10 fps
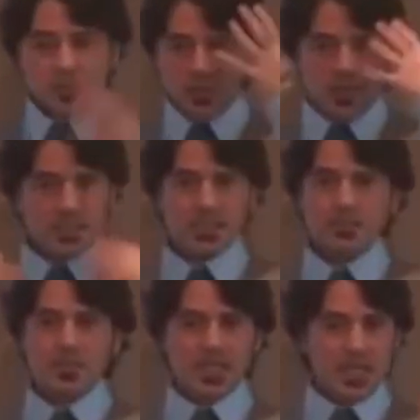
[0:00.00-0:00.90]
not putting in
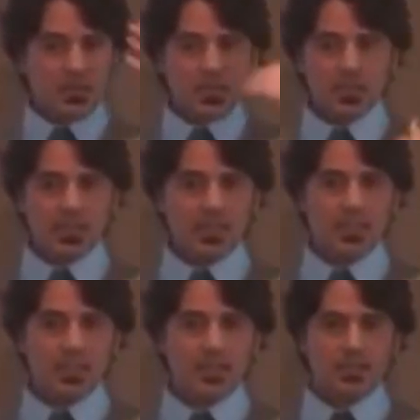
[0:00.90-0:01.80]
something alkaline,
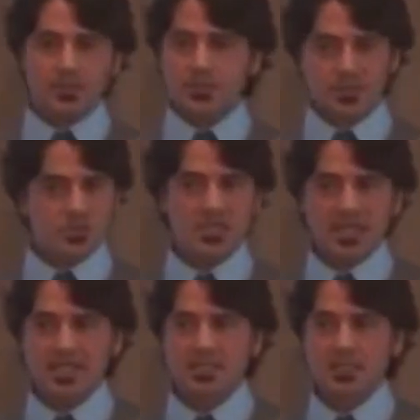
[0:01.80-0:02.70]
you're
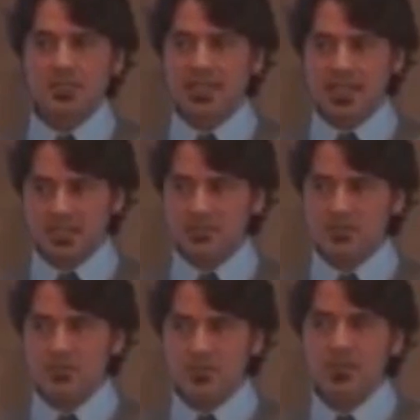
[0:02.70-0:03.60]
producing acid all day, even
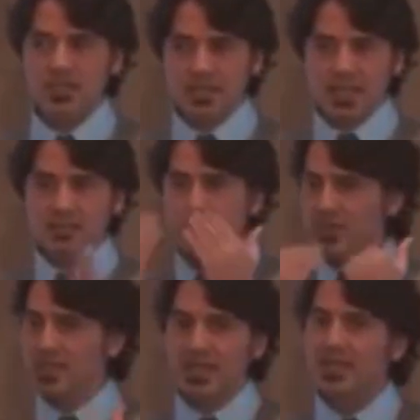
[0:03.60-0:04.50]
if you're not
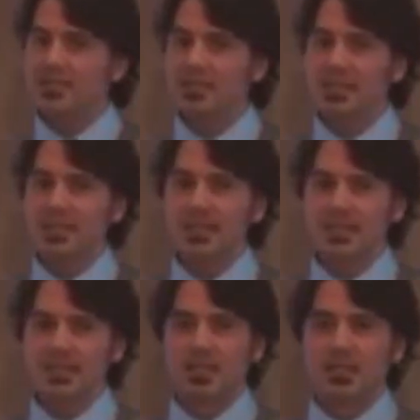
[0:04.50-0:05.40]
putting anything
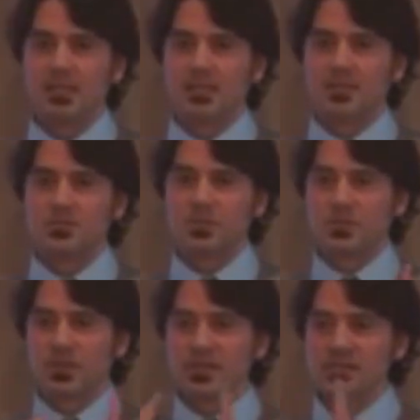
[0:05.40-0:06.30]
in. So your
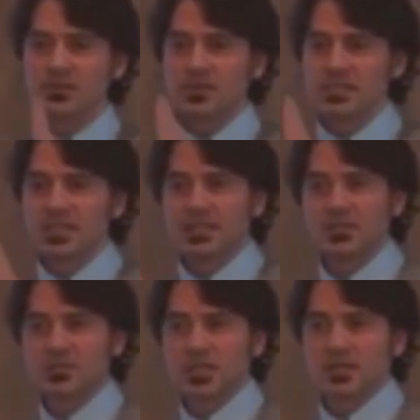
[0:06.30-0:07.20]
blood's going acidic,
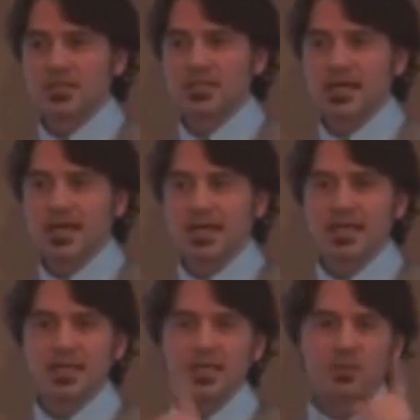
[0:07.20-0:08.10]
you're starting to
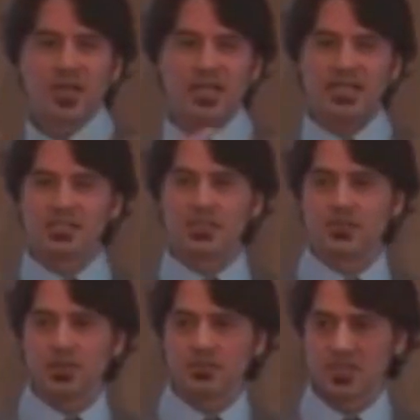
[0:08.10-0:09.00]
die, your body has to
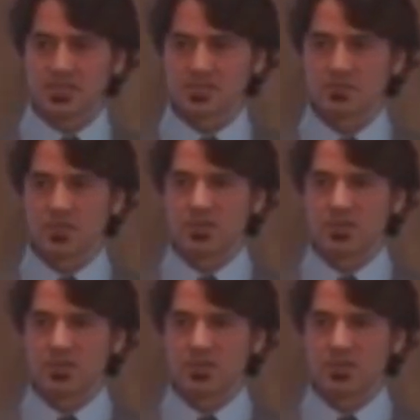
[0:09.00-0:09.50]
go eat muscles and